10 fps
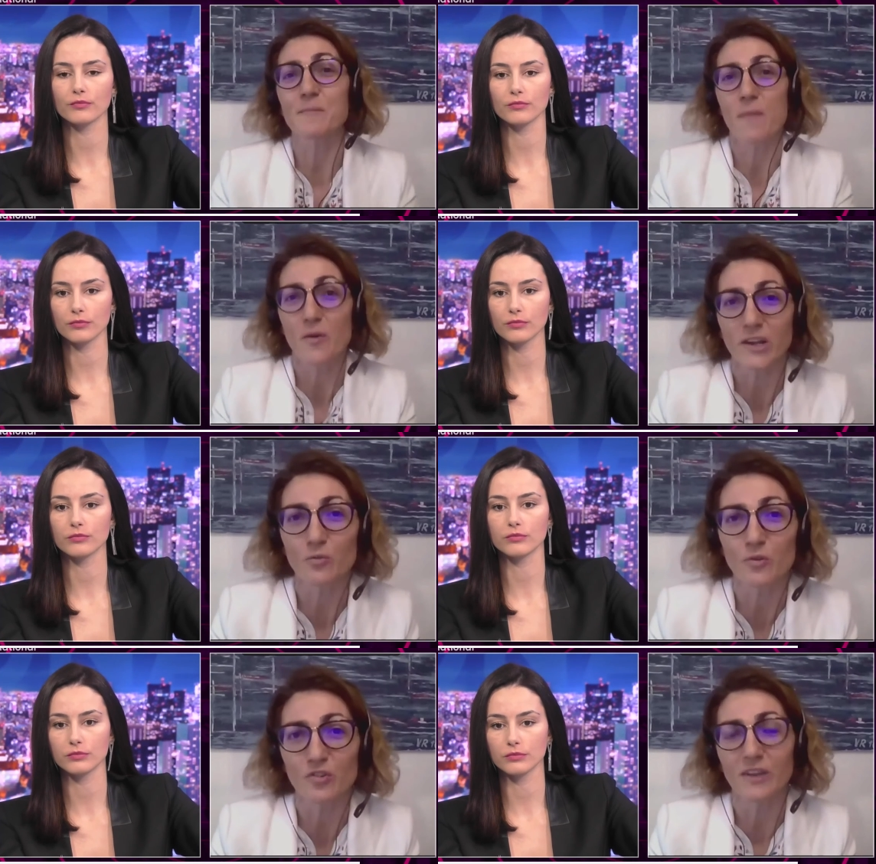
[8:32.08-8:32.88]
Speaker 1: American
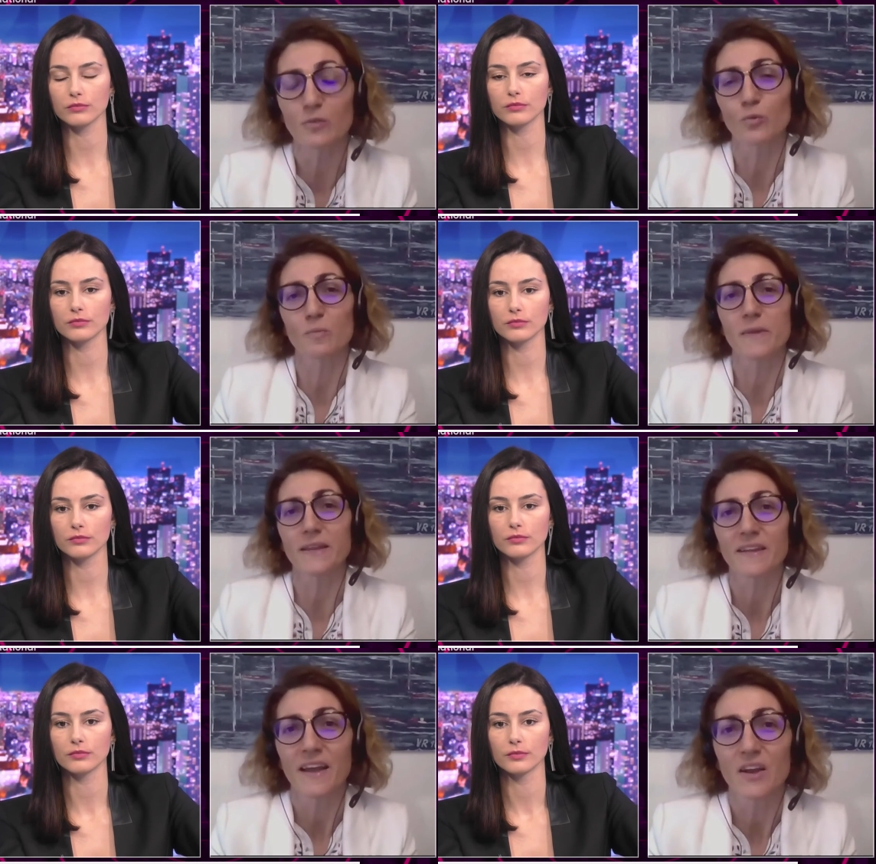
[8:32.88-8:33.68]
retreat would
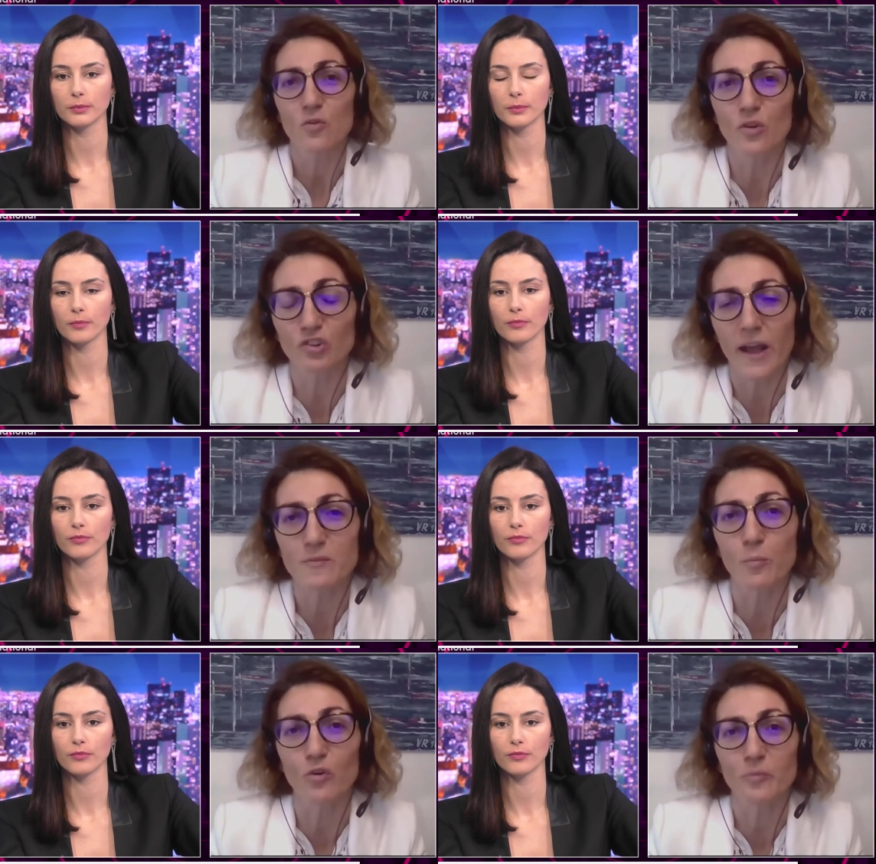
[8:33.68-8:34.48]
mean Russia
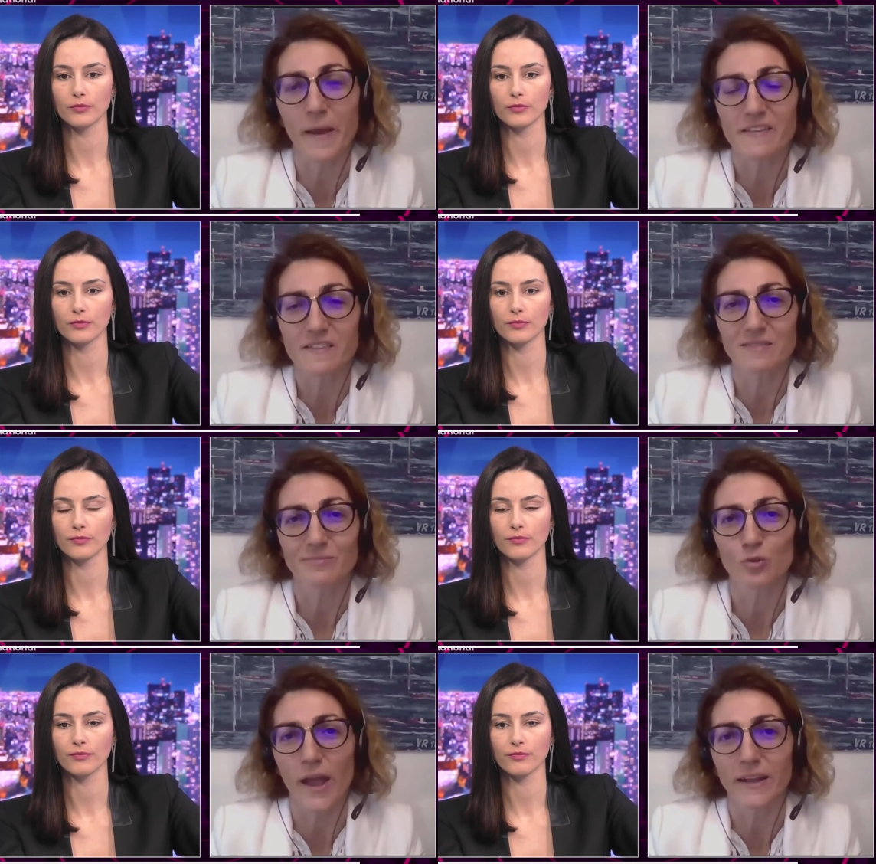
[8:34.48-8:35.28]
has more space
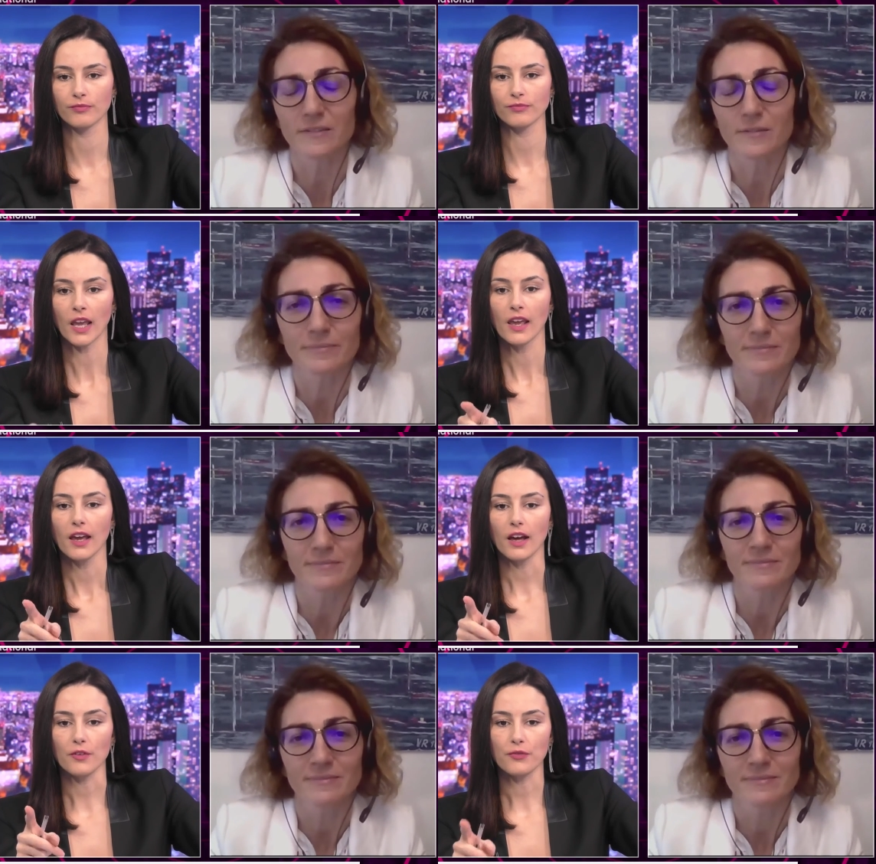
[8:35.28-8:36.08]
to act.
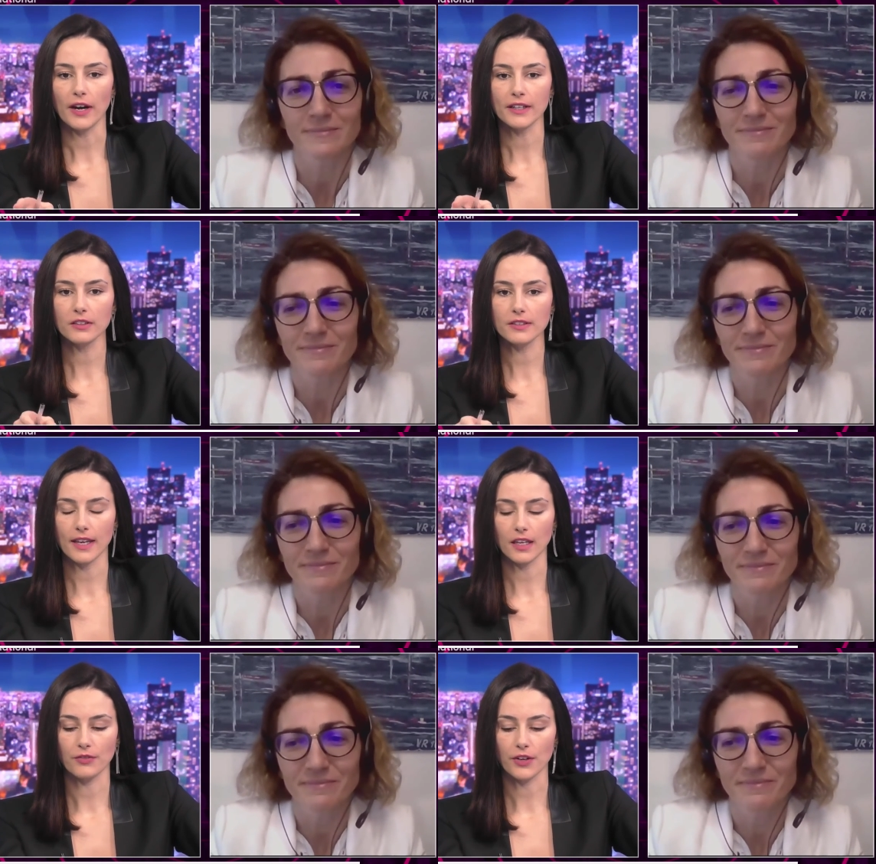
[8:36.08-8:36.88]
Speaker 2: Uh, final
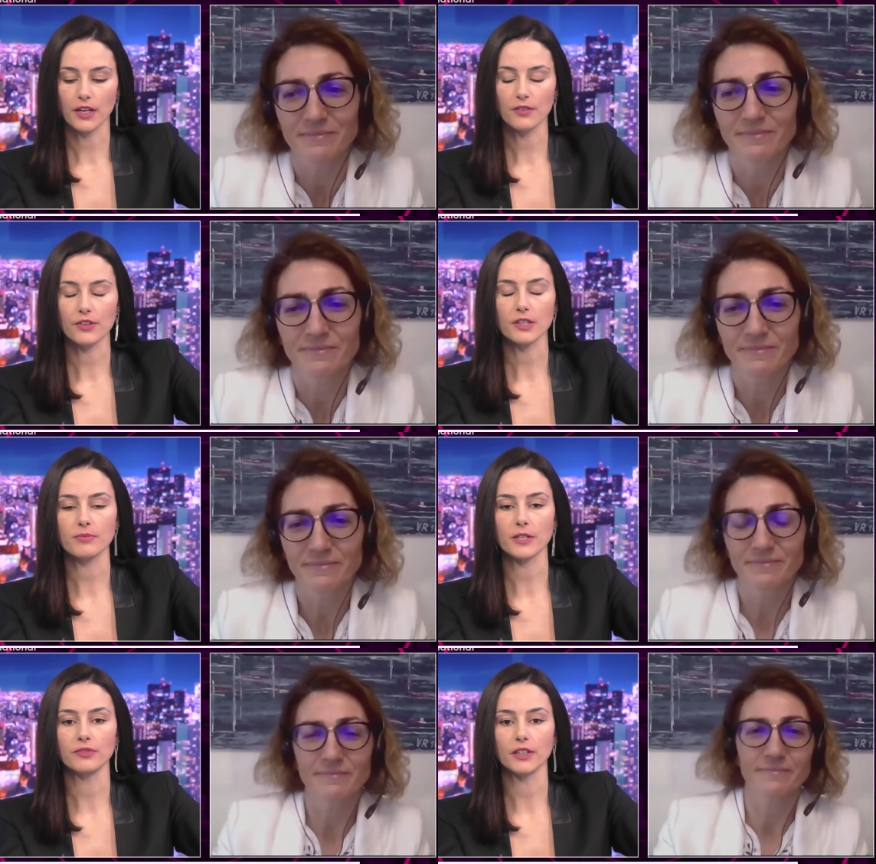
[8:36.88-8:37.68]
take, very,
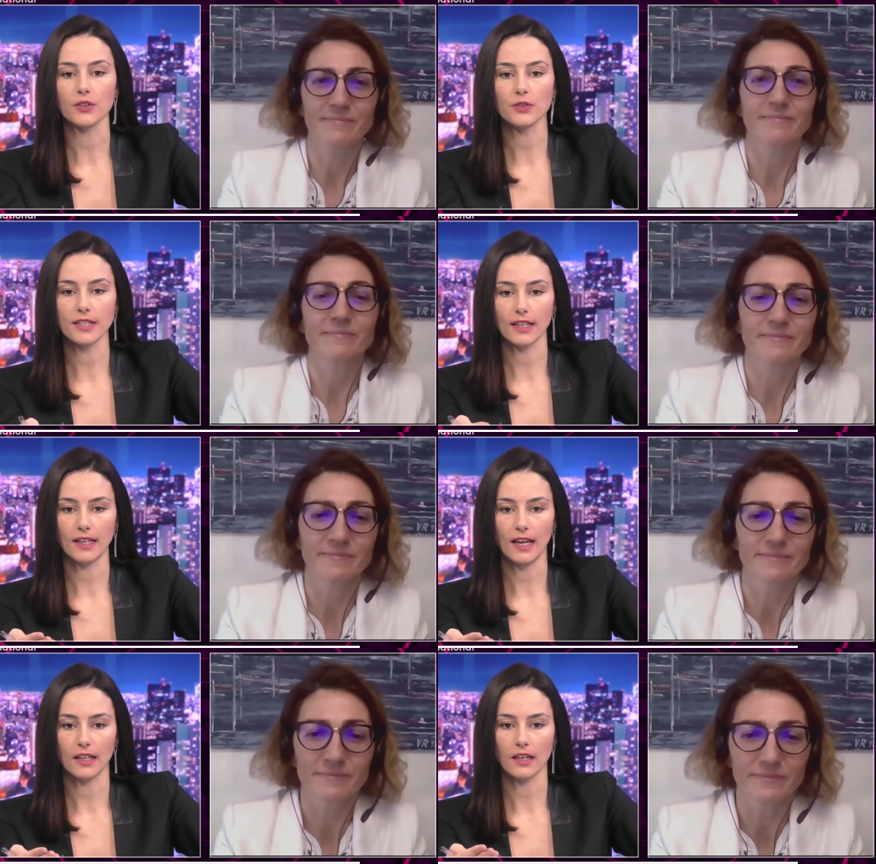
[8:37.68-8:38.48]
very briefly, you
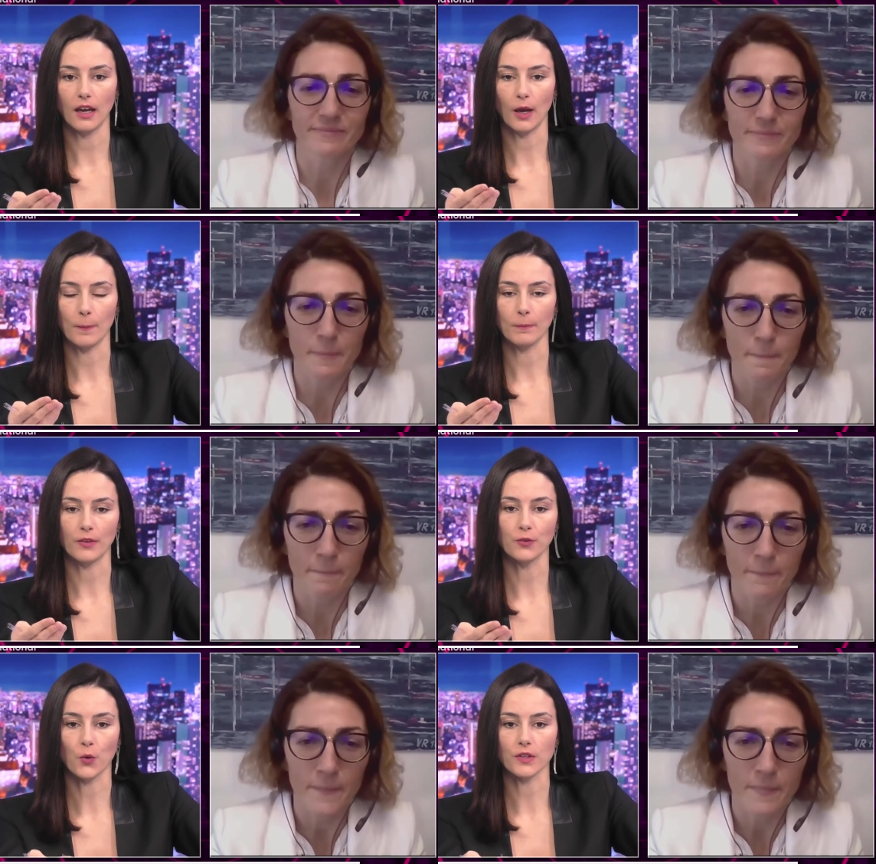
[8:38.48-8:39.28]
said that, um,
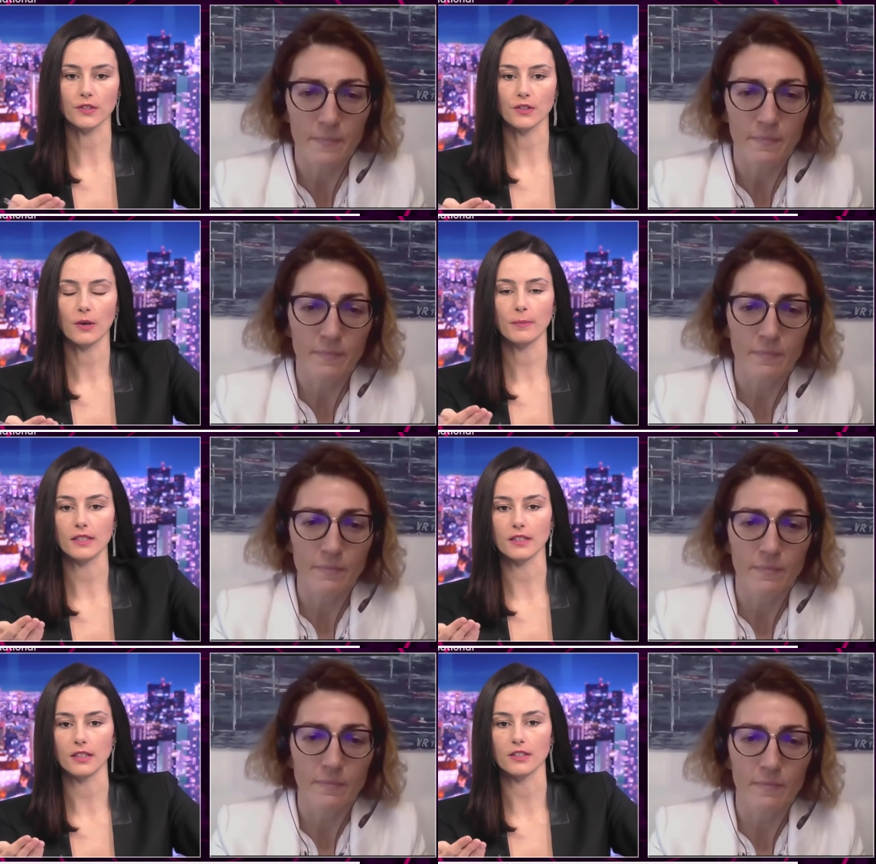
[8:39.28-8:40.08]
of course, Europe
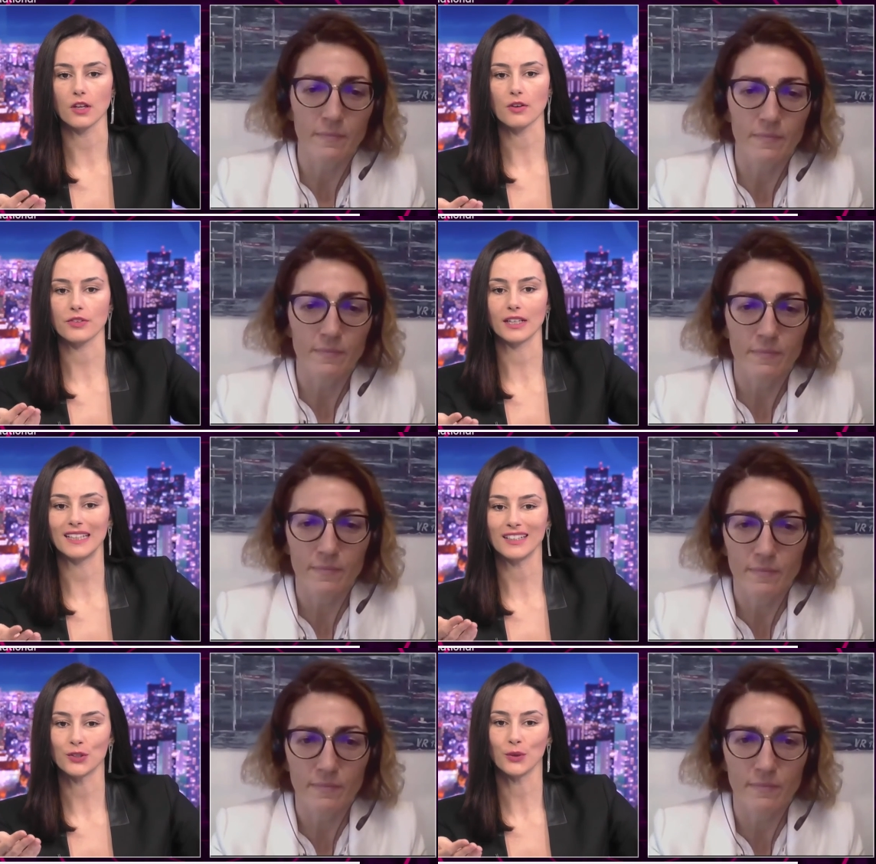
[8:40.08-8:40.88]
is, is not
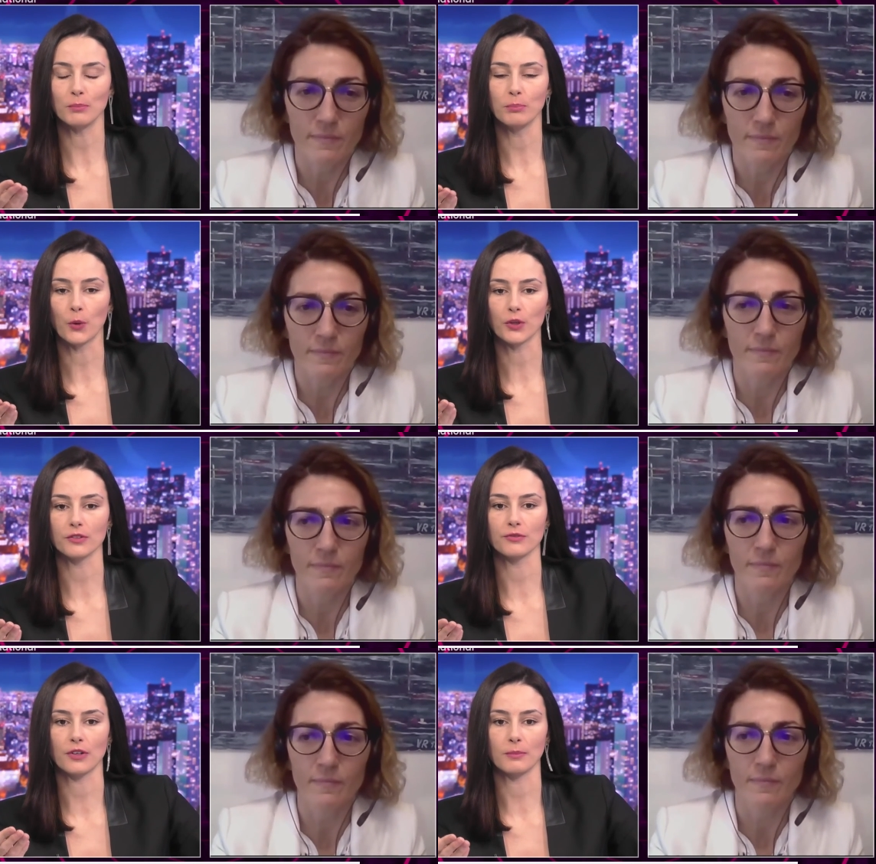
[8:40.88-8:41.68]
really too
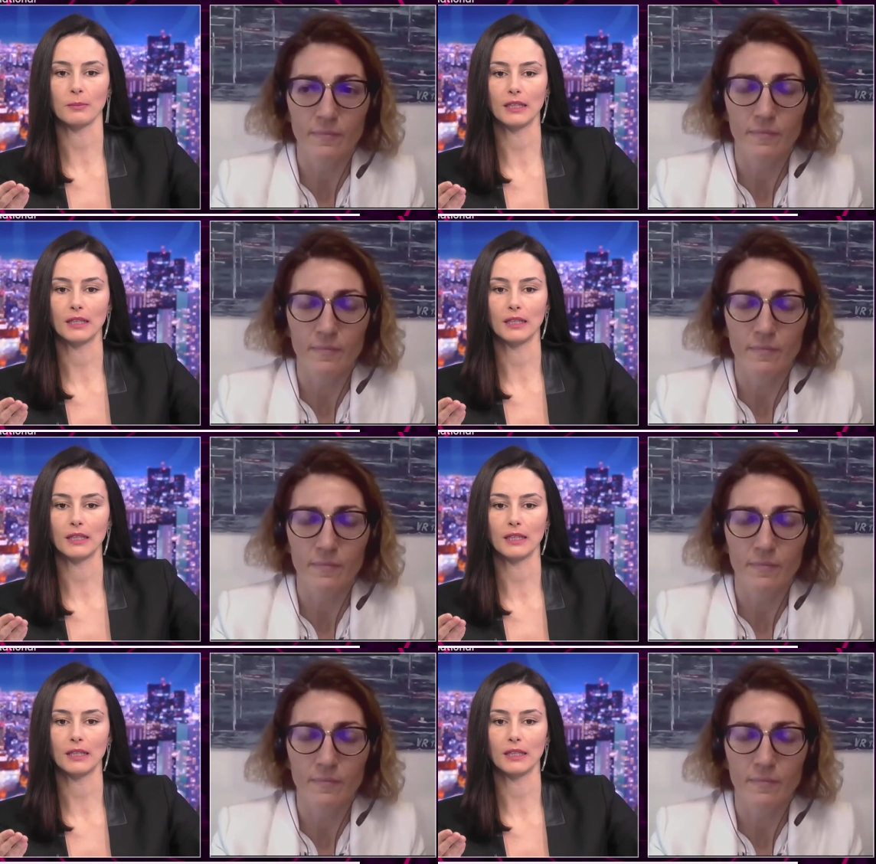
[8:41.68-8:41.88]
important from a